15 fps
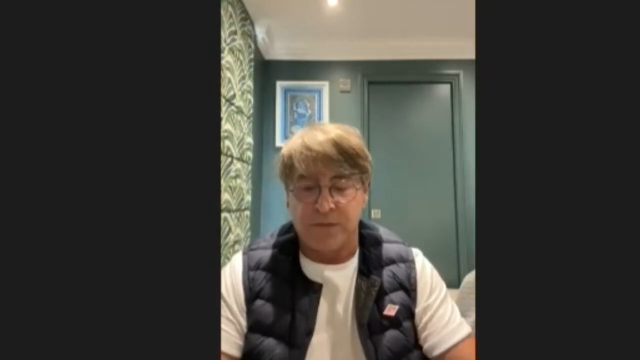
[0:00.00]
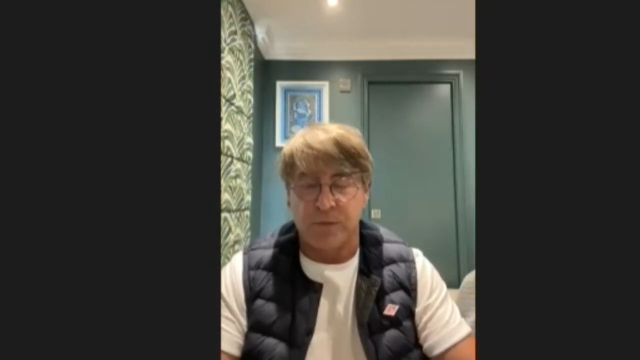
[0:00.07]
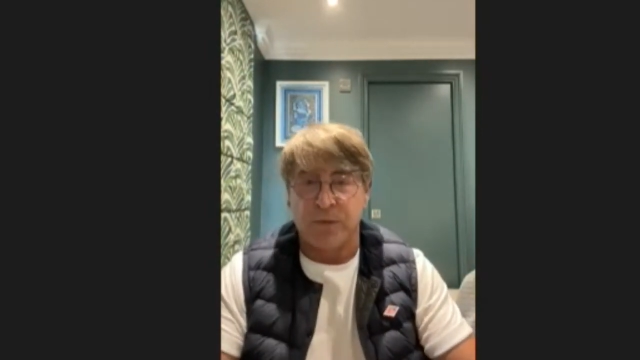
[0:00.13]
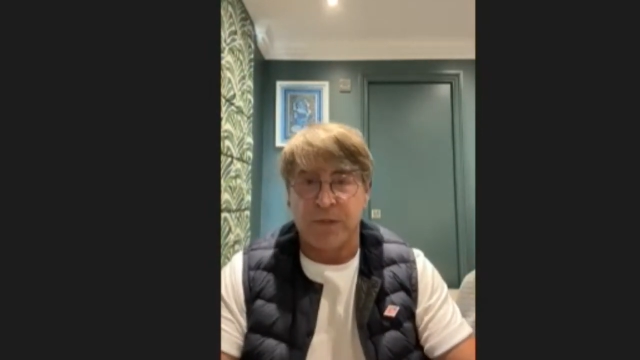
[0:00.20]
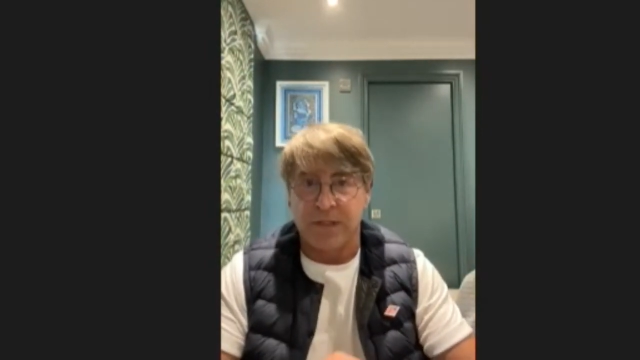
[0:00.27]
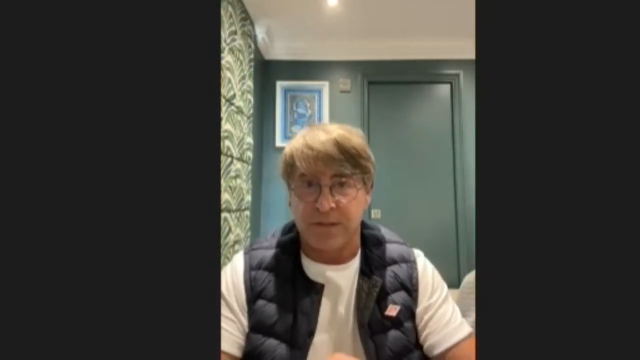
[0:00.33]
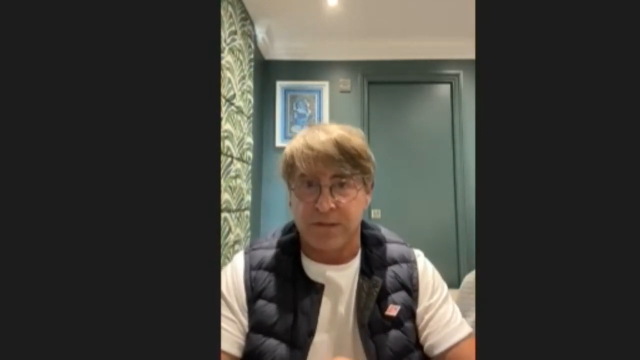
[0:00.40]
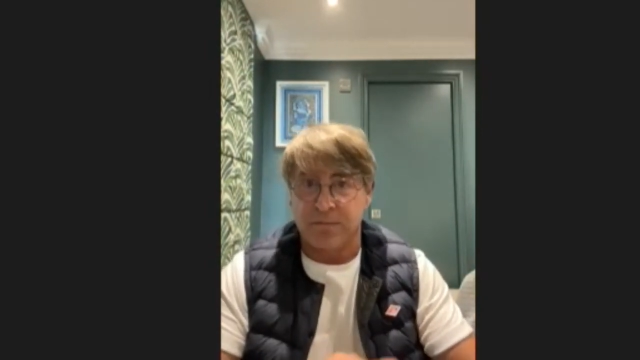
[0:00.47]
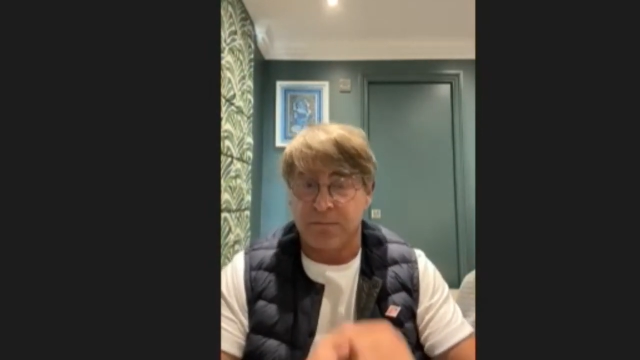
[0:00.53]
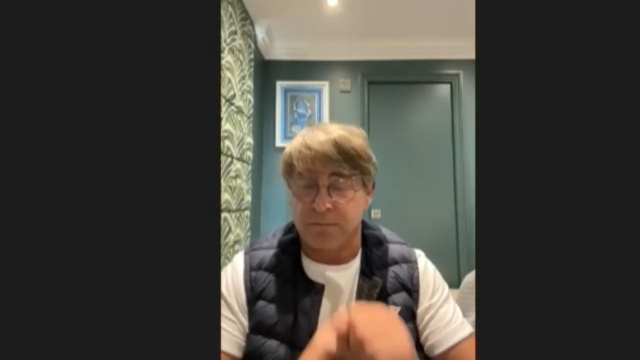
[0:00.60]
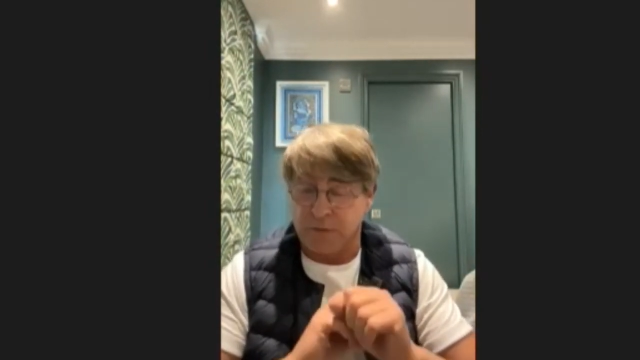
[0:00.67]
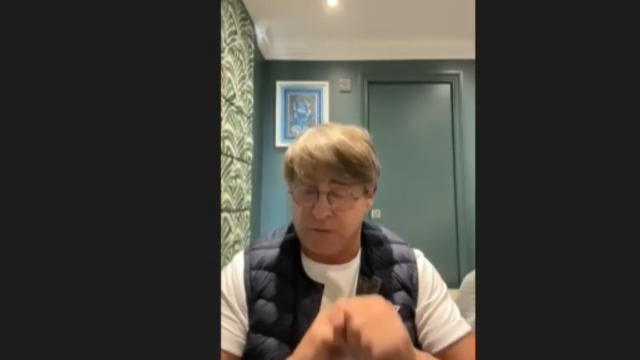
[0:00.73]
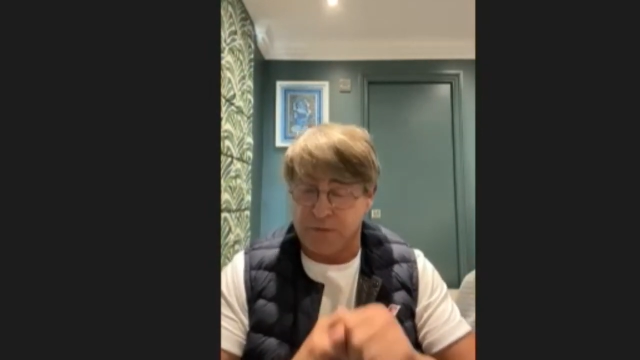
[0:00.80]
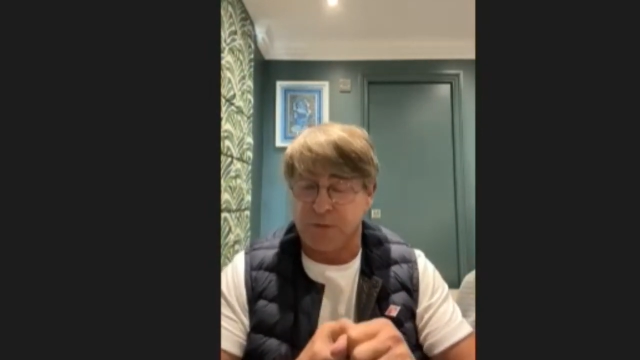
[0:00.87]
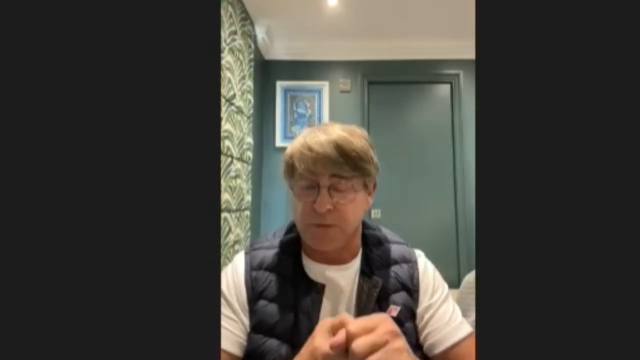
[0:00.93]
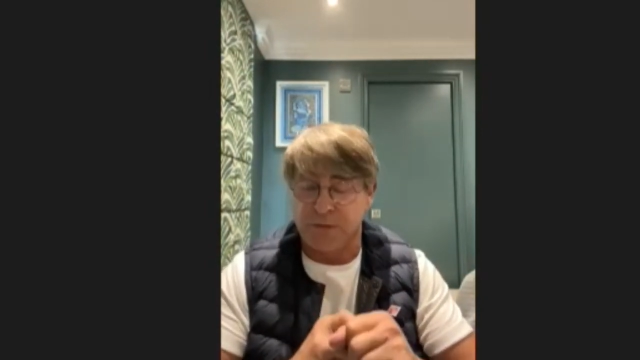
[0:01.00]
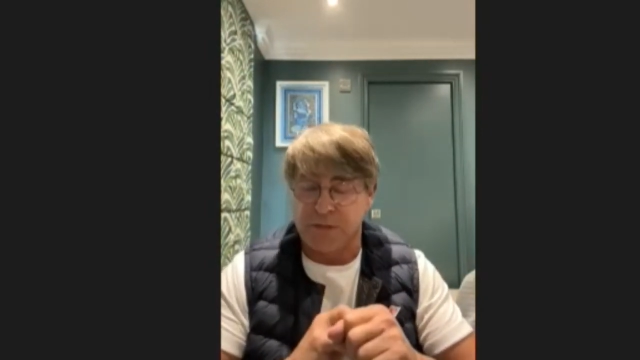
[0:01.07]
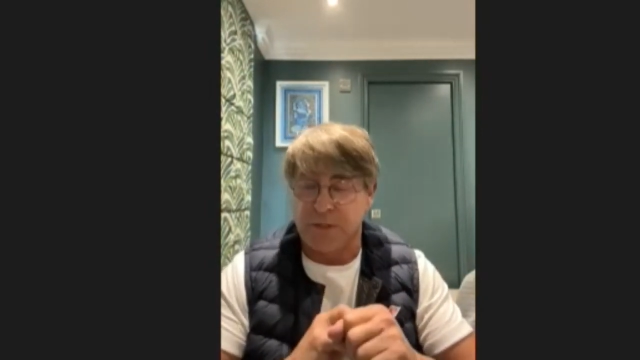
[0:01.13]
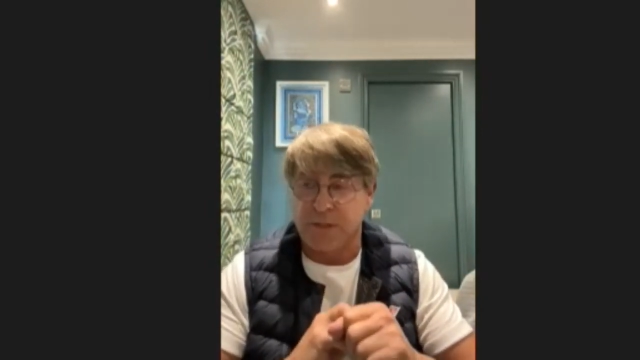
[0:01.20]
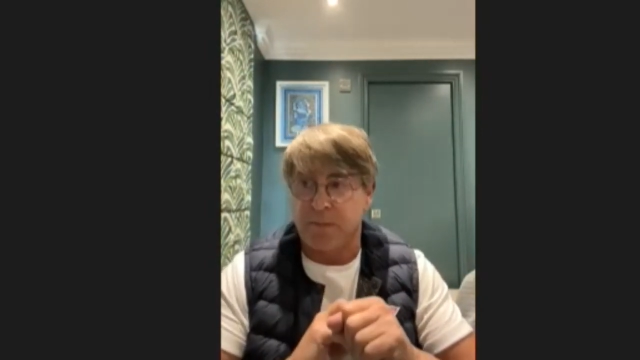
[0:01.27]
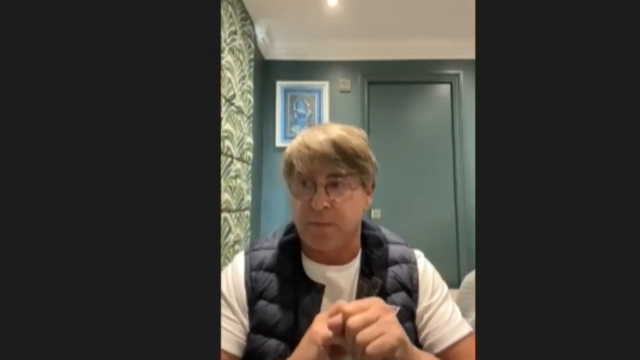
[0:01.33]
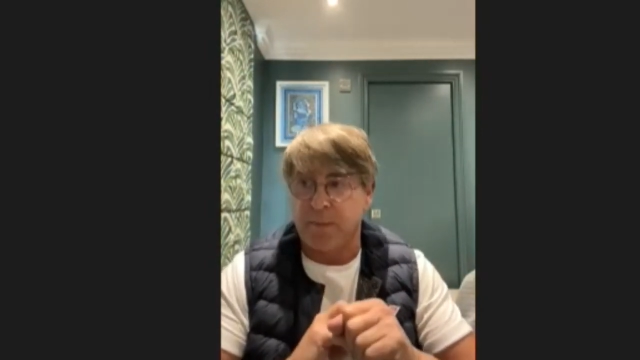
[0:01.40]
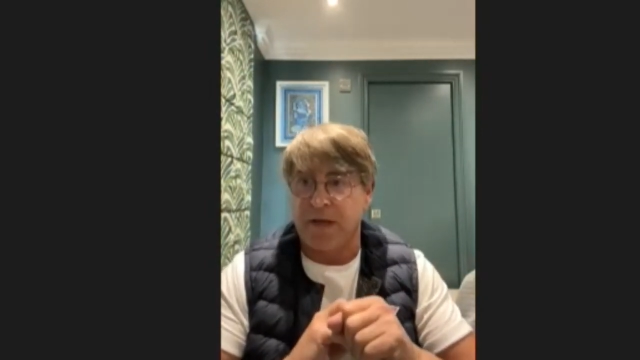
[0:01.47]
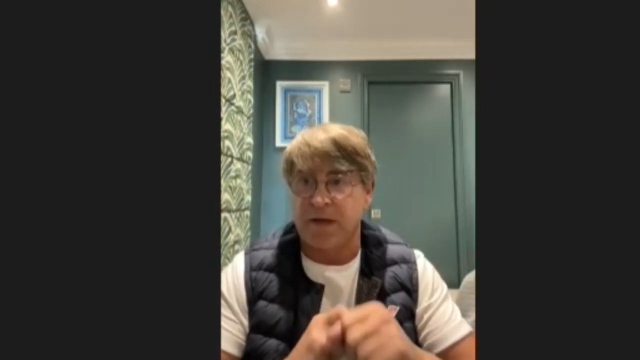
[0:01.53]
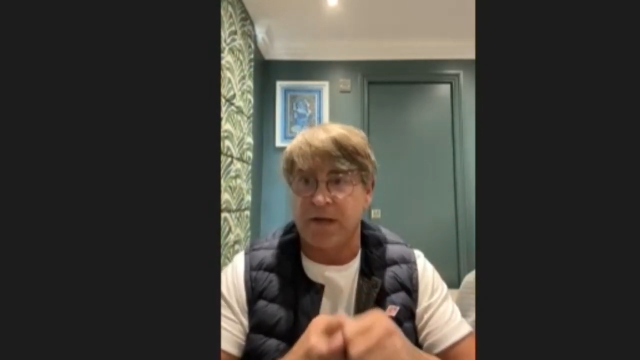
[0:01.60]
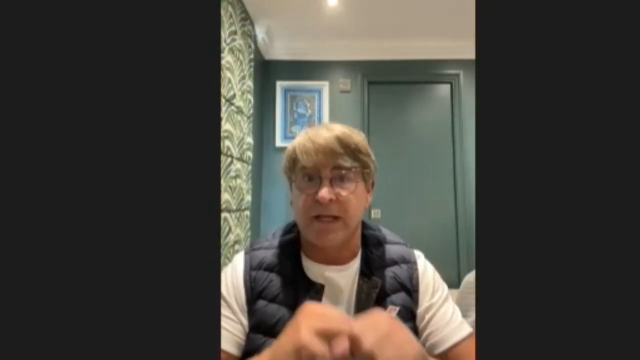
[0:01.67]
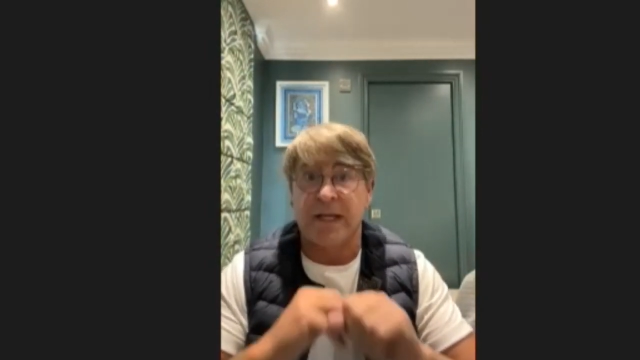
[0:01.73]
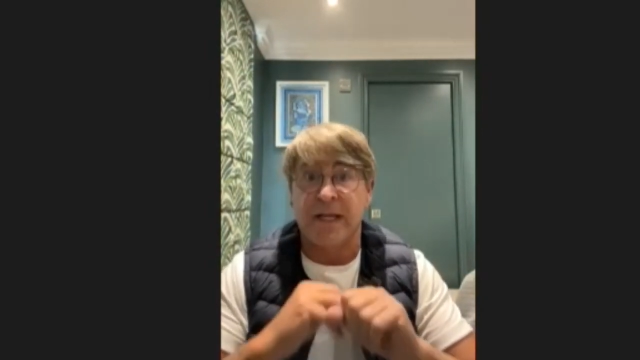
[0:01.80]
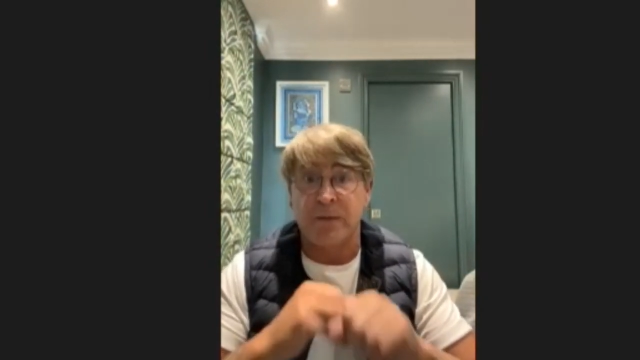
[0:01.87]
talking to him about it.